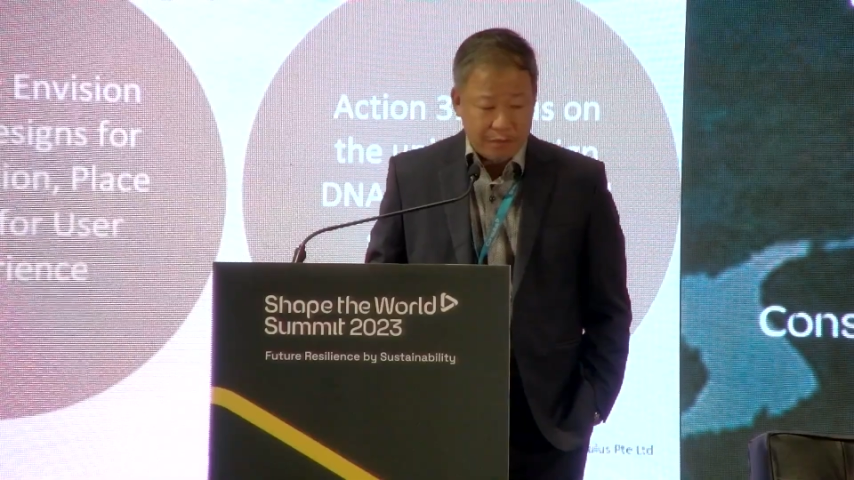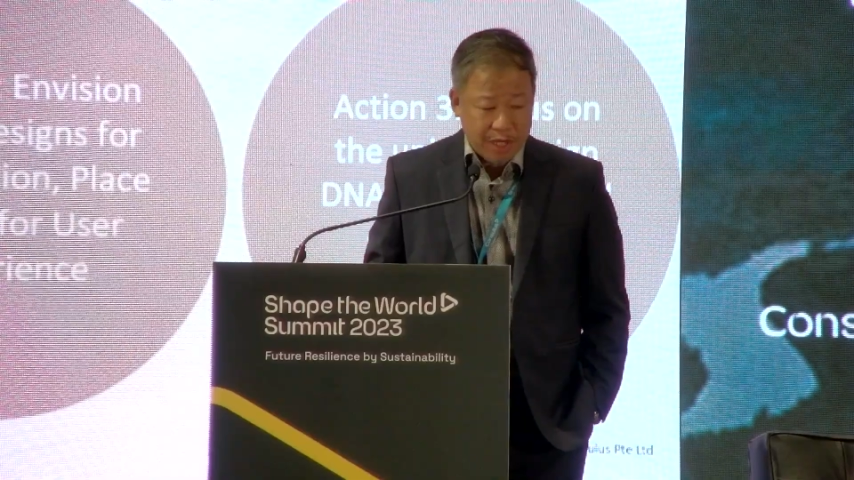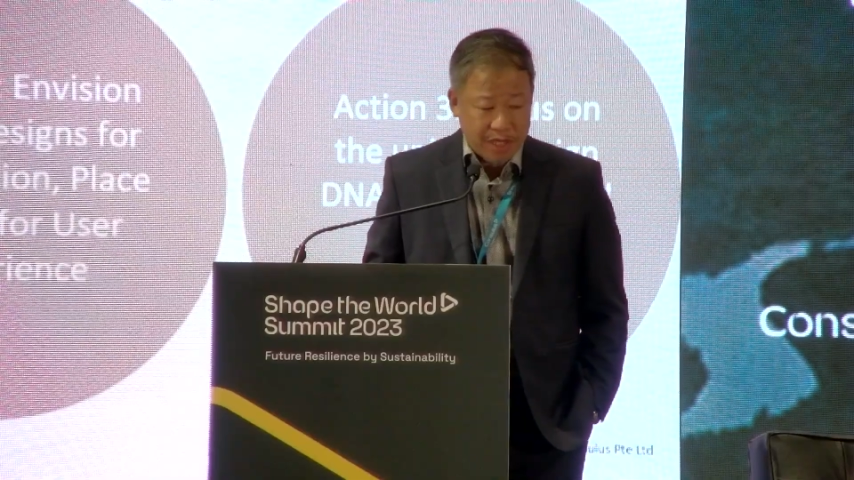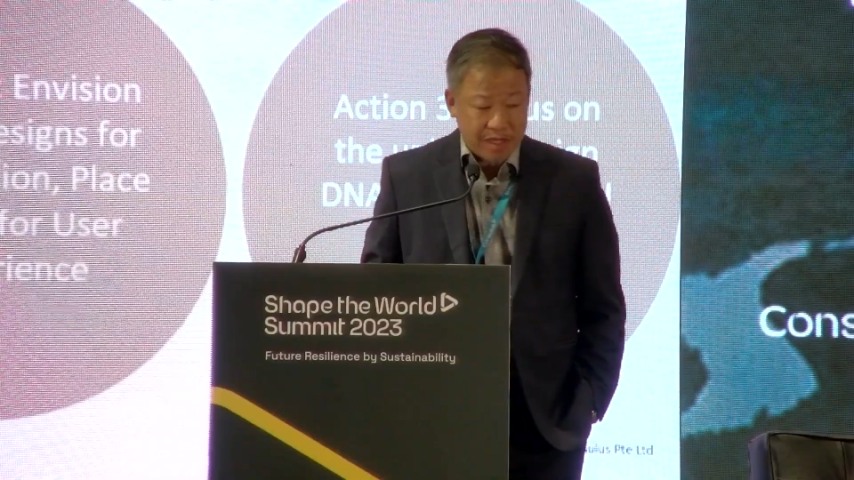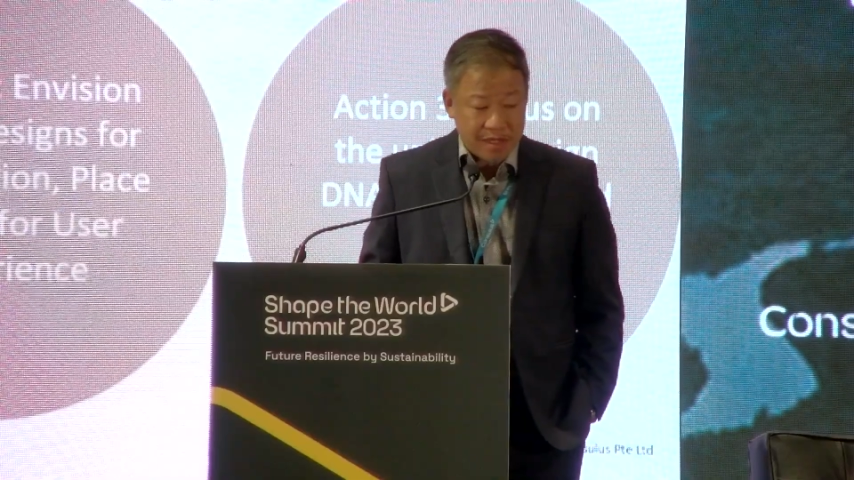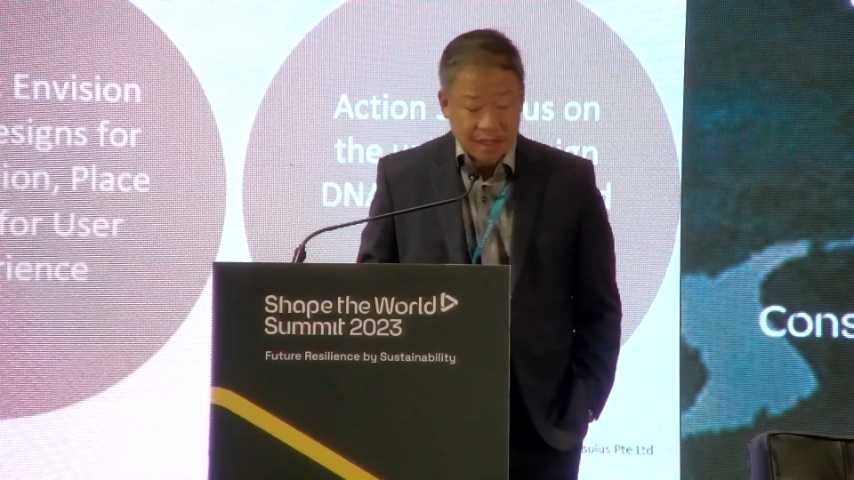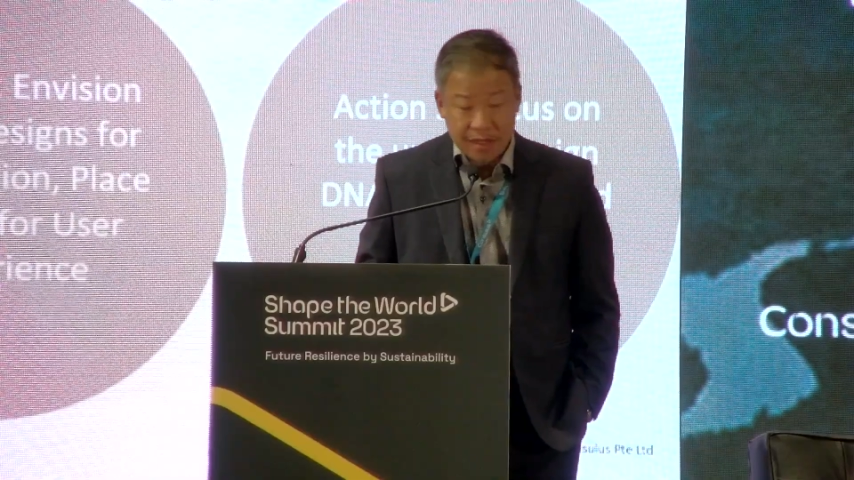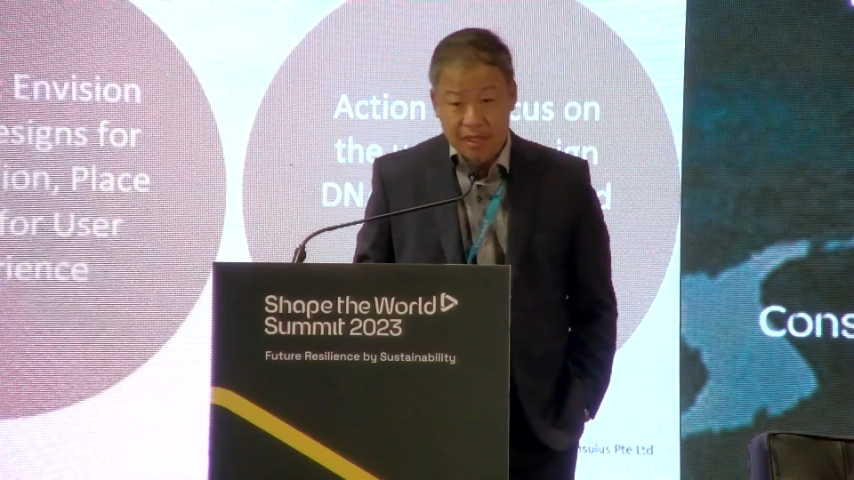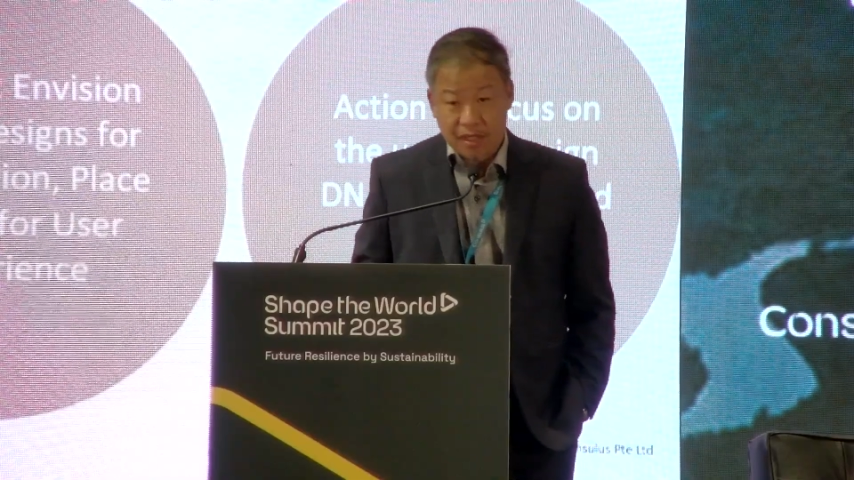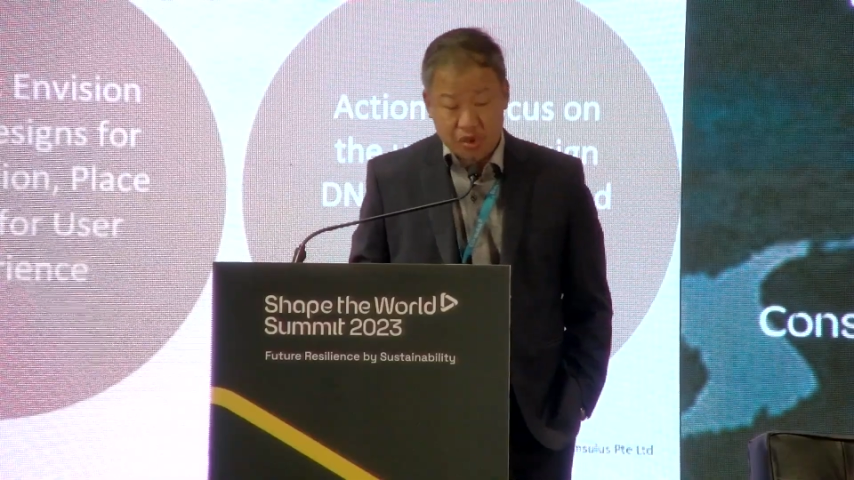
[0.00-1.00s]
actually studied
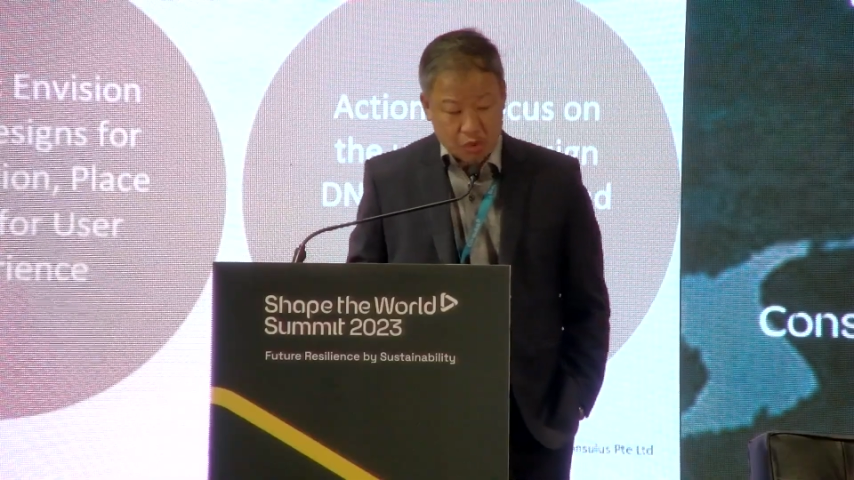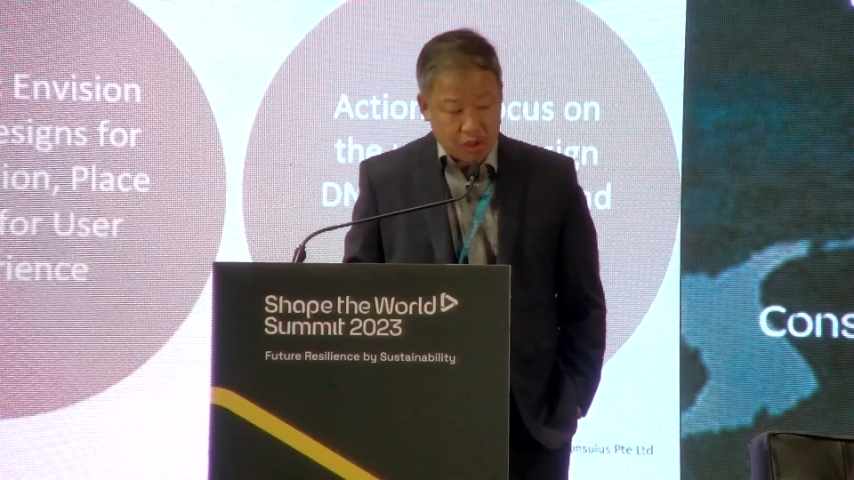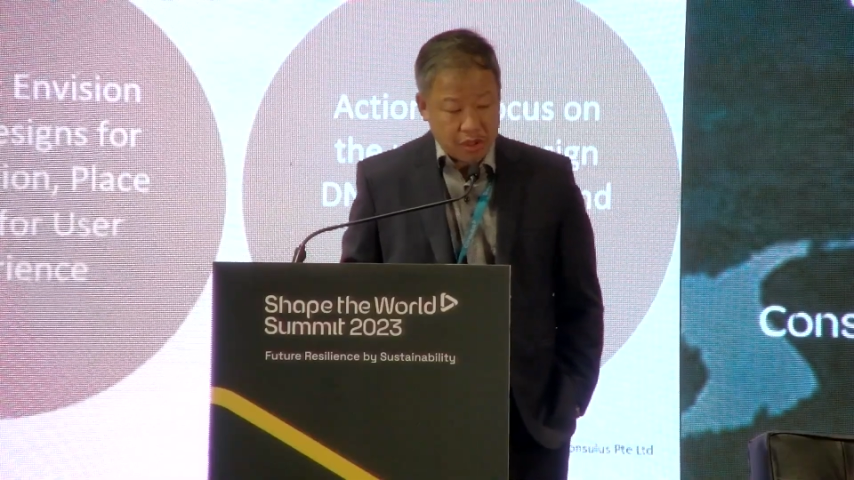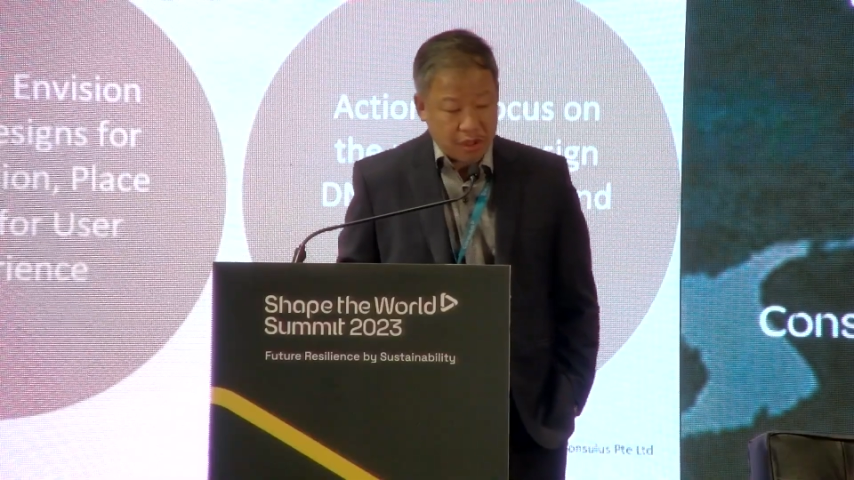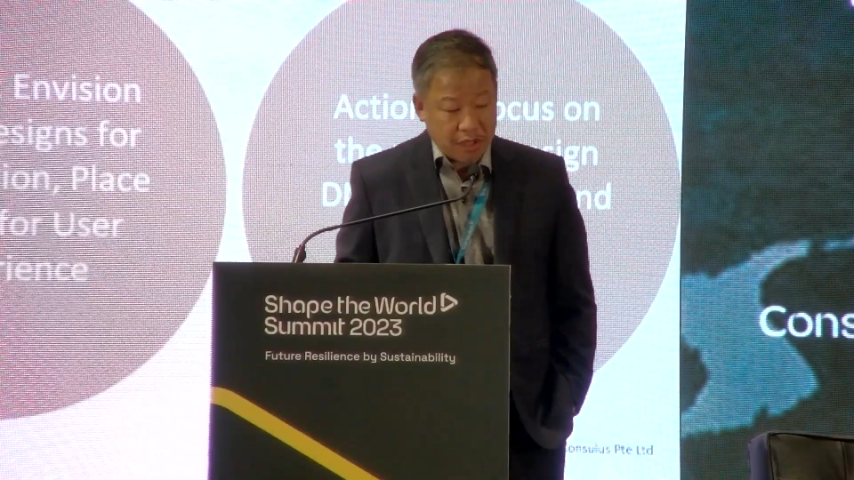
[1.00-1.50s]
the social